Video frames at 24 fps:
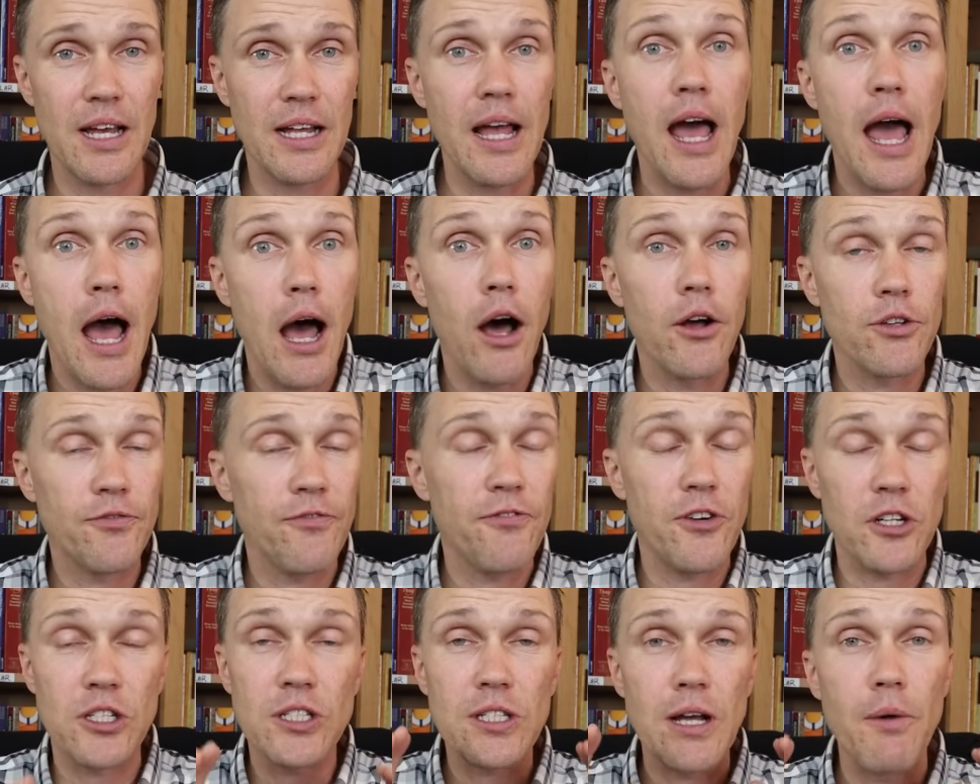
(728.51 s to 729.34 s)
It, uh,
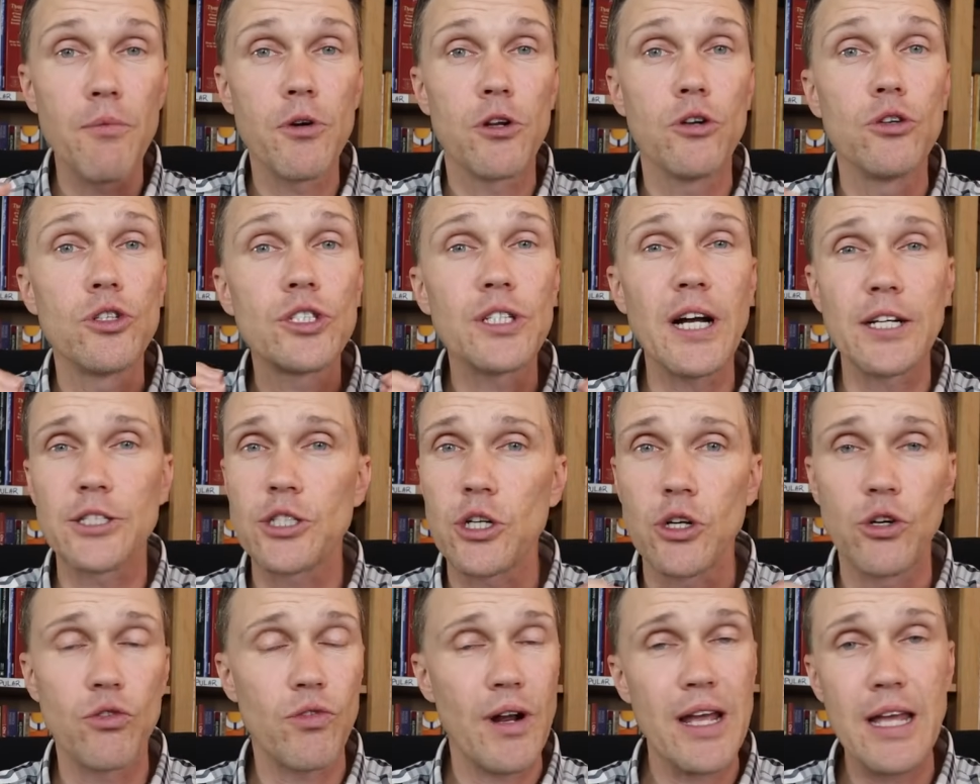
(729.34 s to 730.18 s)
for someone who's
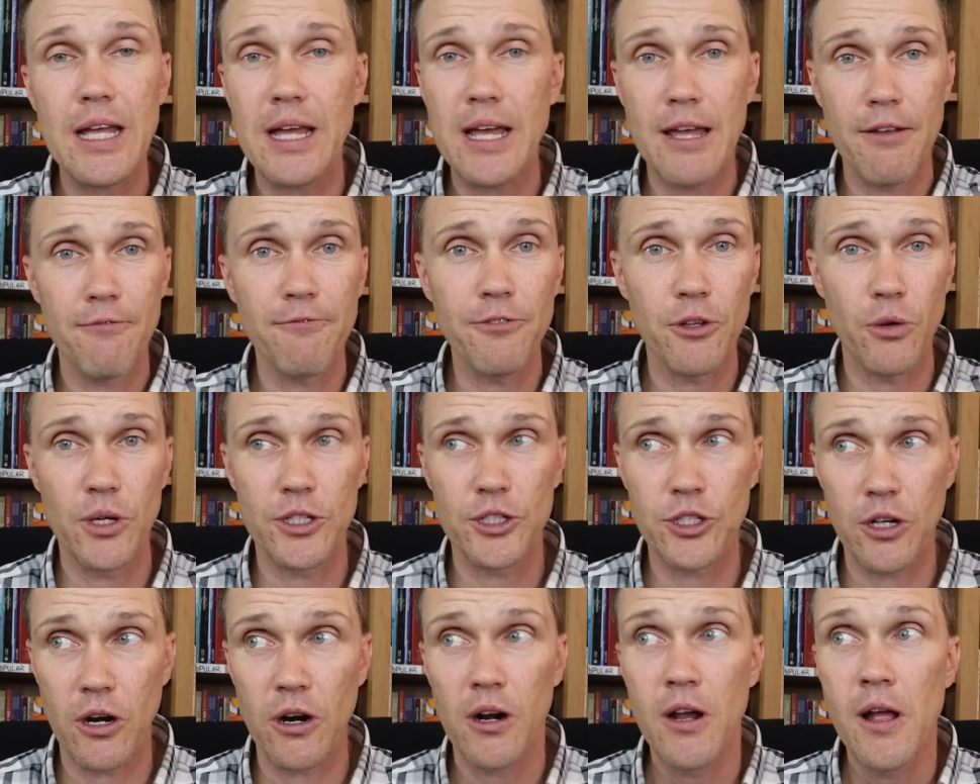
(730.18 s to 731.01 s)
such a great
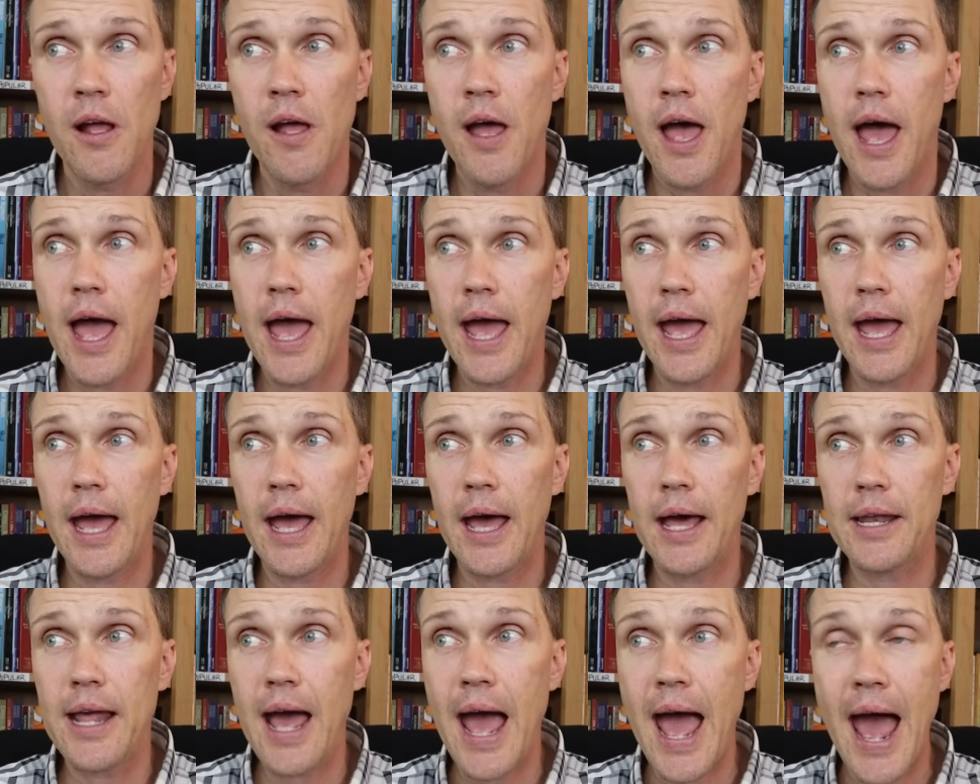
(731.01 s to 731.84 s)
influencer
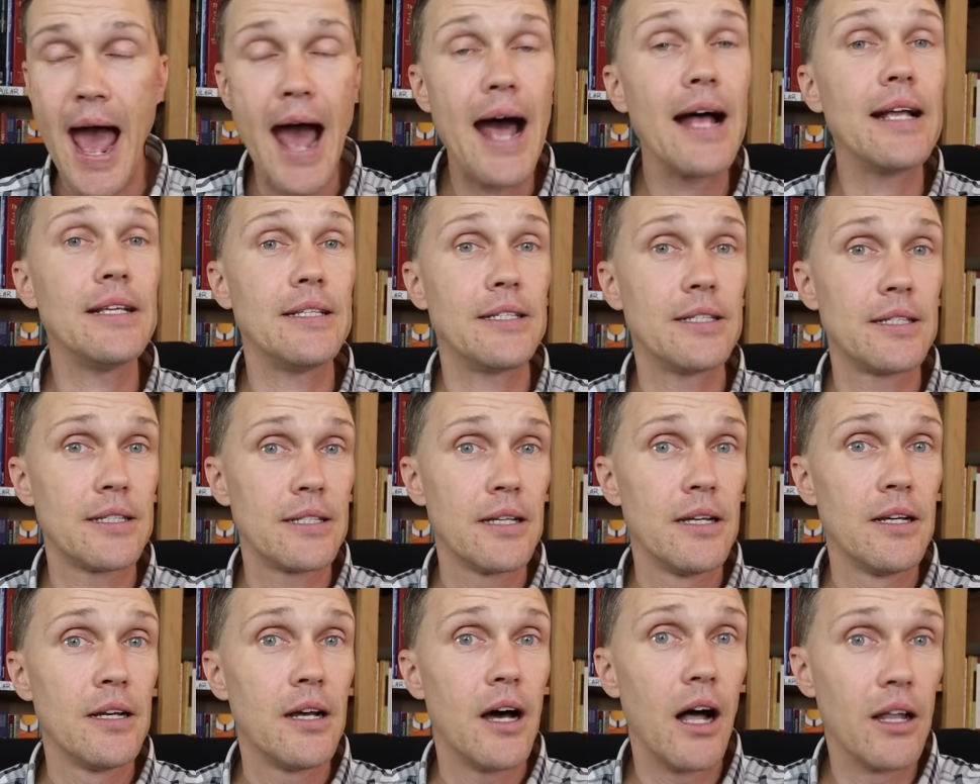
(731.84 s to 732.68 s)
and
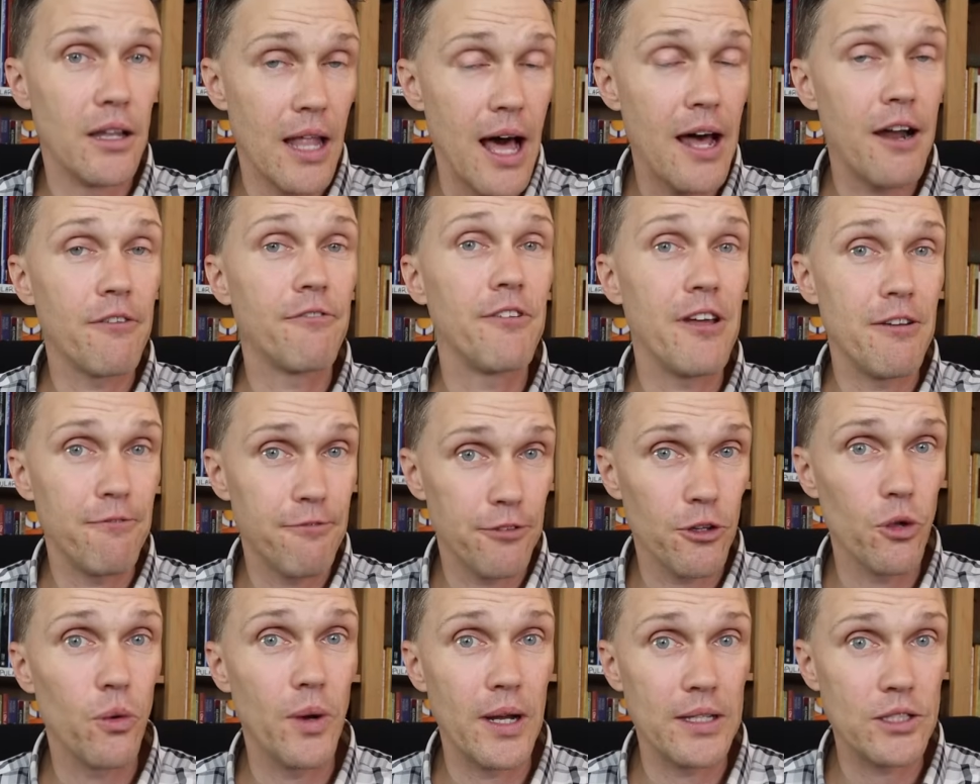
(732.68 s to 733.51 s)
has a lot of
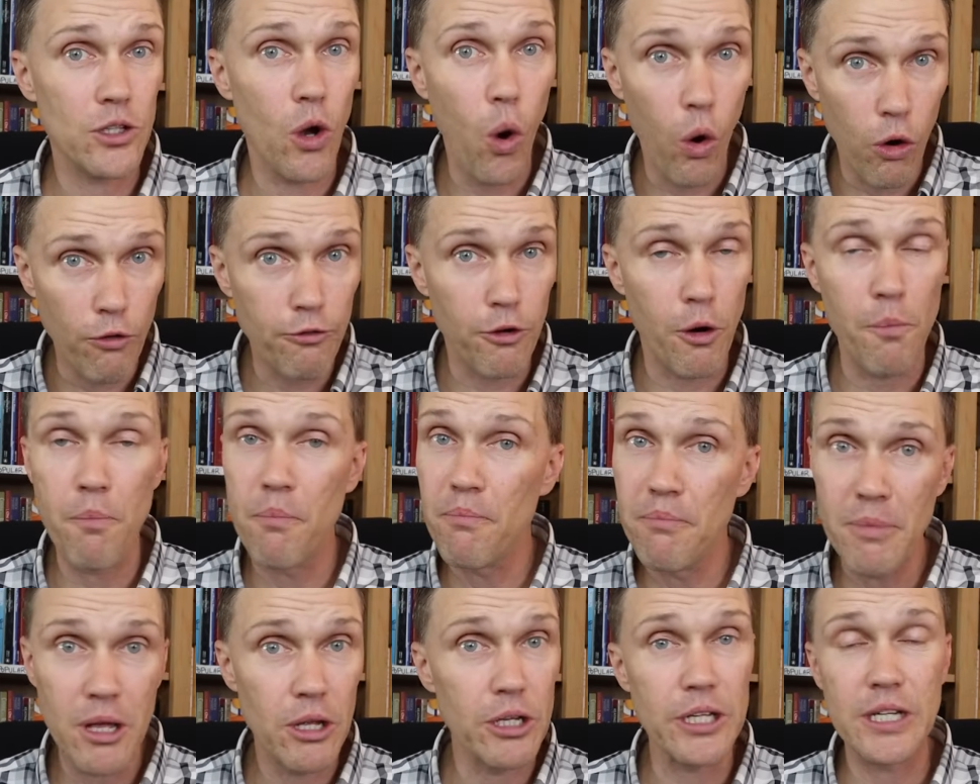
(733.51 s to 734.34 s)
influence over
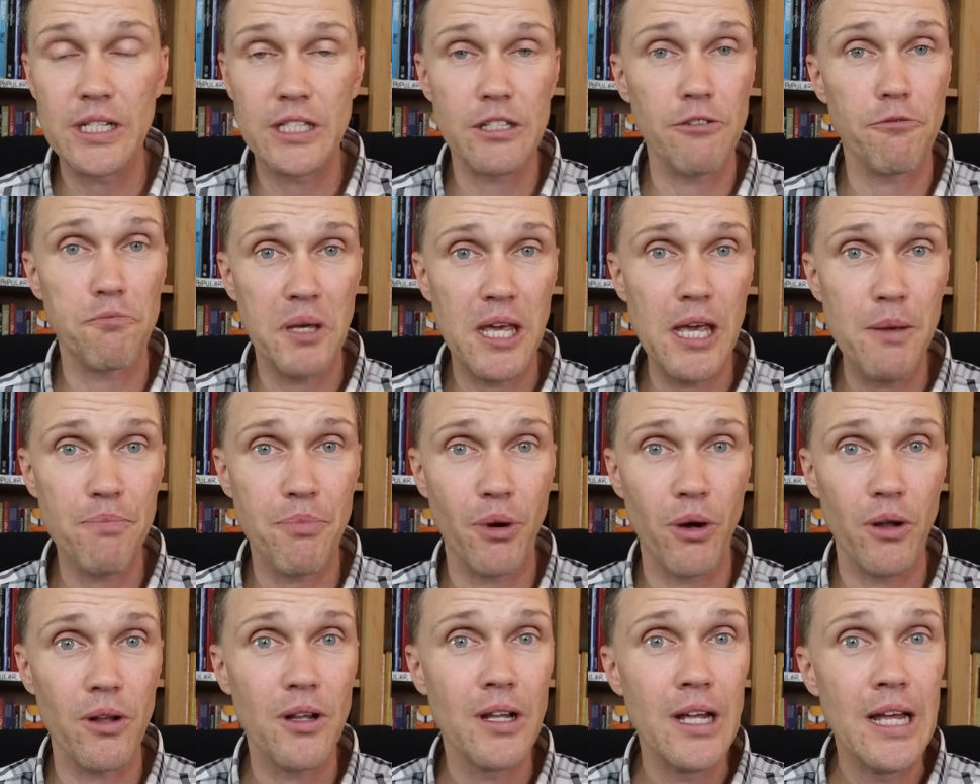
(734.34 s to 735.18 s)
millions of
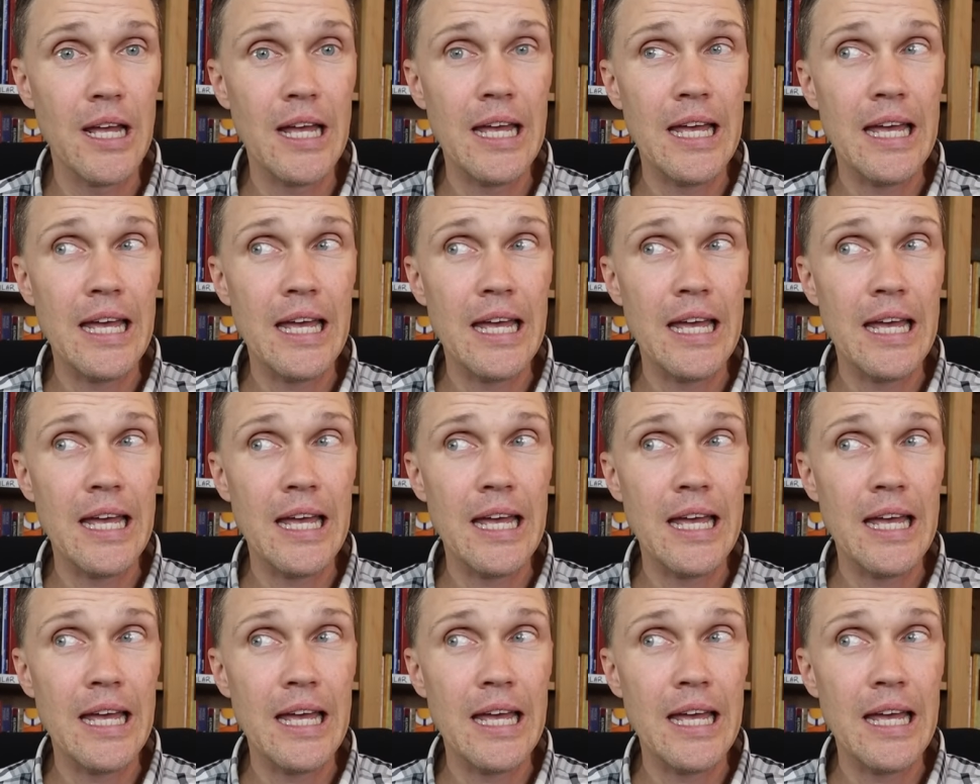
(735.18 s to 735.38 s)
people,